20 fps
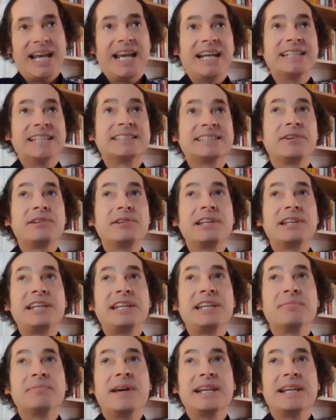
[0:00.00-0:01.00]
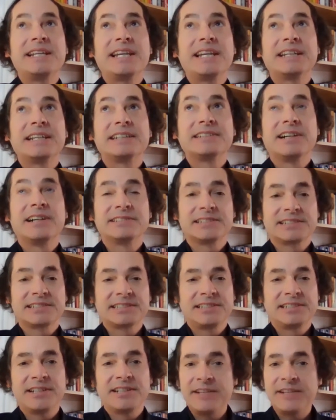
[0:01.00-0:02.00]
only making
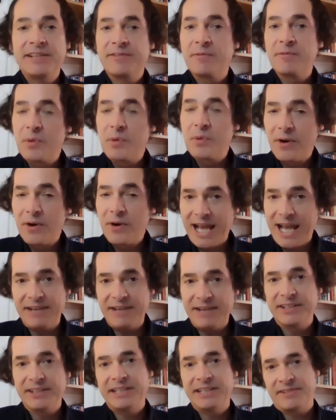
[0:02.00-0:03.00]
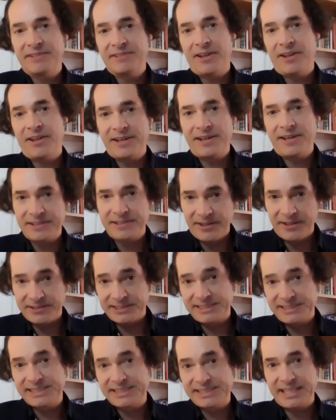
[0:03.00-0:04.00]
Kazakhstan even more heavily reliant on
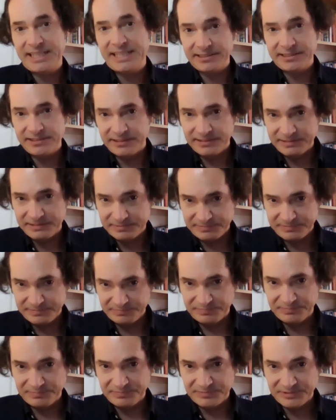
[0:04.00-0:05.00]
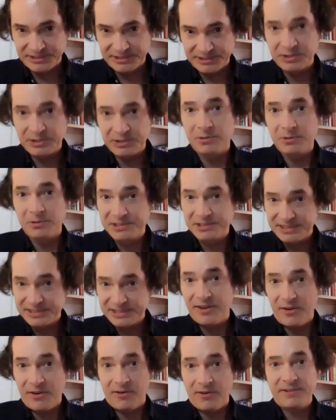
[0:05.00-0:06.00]
a single source
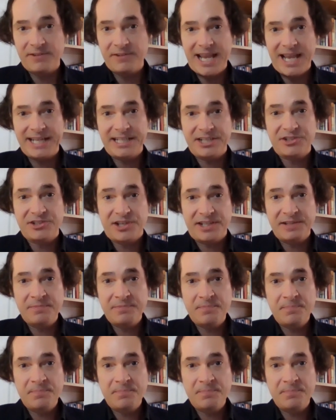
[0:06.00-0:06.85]
of energy.